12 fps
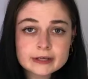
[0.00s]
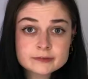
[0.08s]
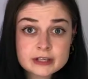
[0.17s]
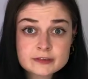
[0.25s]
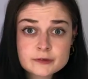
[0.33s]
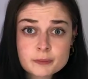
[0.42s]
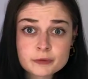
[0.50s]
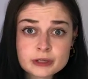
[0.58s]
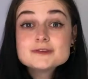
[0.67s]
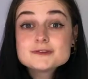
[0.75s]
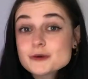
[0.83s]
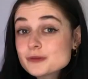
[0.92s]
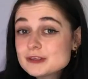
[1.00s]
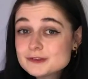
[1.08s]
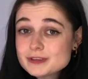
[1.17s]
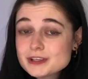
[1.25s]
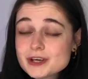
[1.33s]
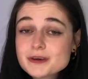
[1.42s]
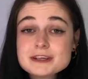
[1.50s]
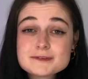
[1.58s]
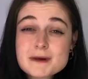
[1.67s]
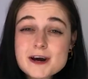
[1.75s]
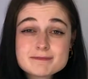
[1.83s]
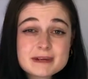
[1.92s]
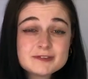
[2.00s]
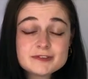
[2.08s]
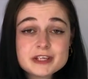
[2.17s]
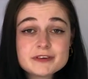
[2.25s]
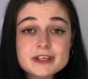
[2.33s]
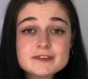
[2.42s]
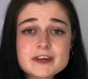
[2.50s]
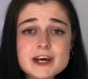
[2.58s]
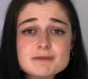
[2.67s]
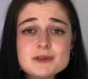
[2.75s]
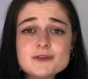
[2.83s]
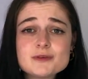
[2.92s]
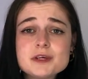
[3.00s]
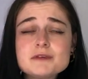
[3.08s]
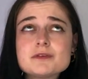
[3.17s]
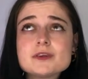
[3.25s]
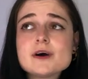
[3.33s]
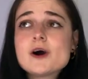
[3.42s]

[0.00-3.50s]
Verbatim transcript: Aside from the point. So this video is part of my series that I've been doing for the